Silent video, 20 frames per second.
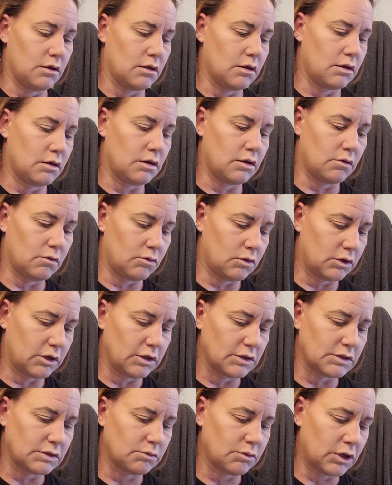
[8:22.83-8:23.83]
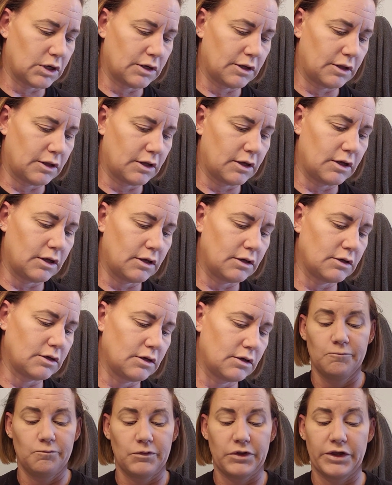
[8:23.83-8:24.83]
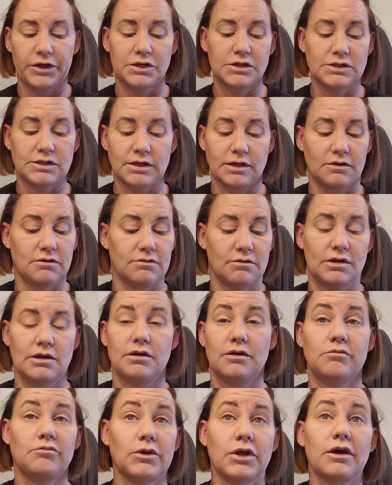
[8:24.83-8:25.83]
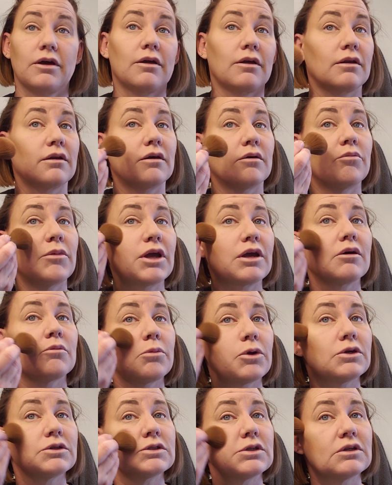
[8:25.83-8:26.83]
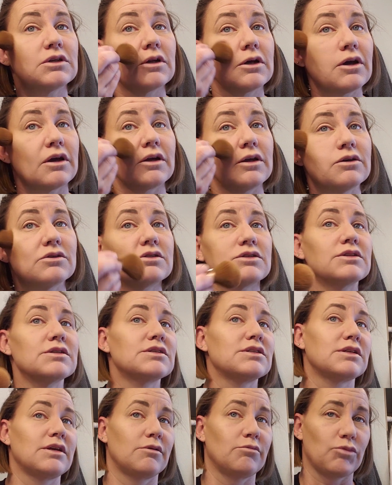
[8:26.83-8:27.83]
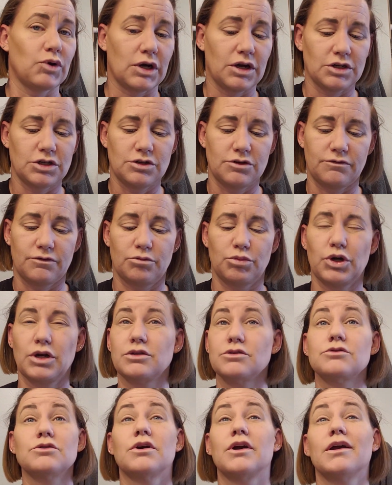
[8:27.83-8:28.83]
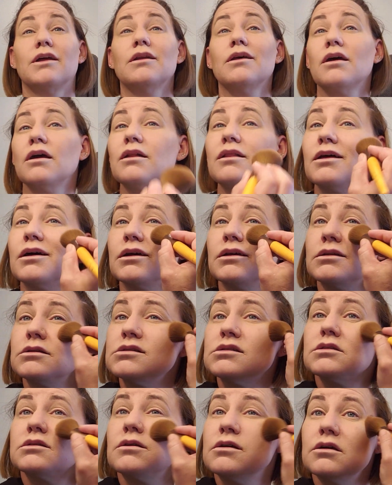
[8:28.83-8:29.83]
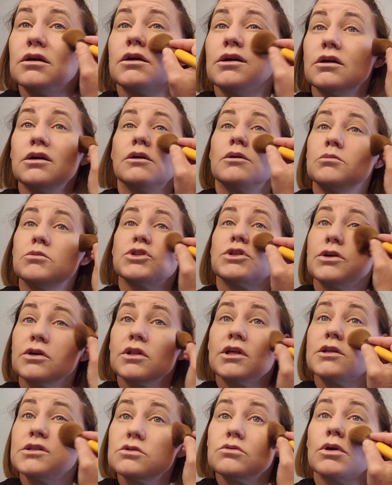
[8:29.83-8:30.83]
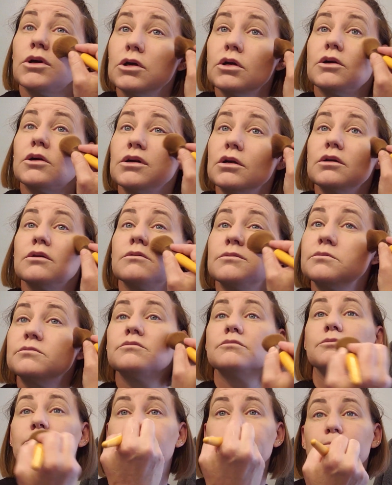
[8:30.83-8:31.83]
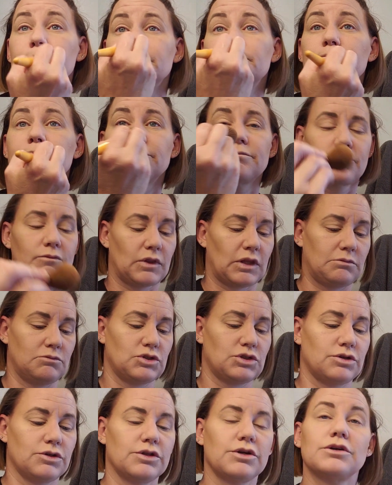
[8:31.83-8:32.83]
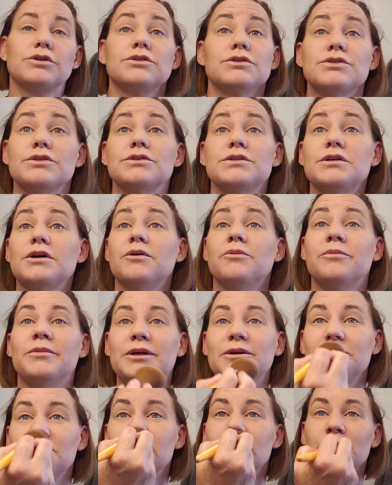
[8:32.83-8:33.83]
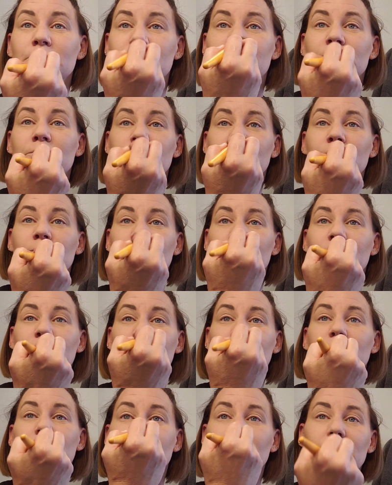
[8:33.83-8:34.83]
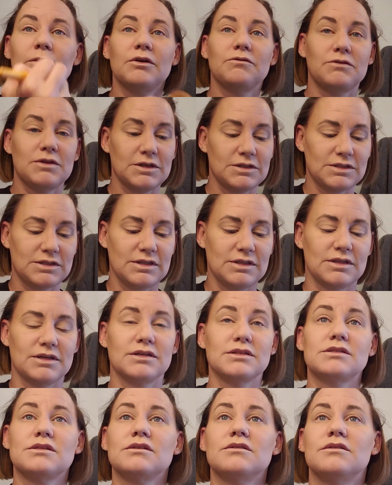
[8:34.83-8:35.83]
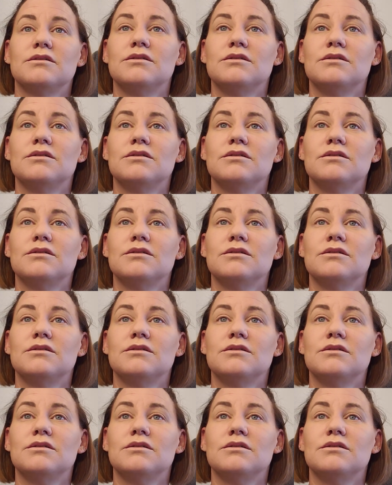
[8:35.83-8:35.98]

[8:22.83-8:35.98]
And now we'll get some highlight. Like I said, I'm not a makeup person. I use the same brush for bronzer and highlights. I'm sure that's wrong. I'm sure the girls will tell me if they see this.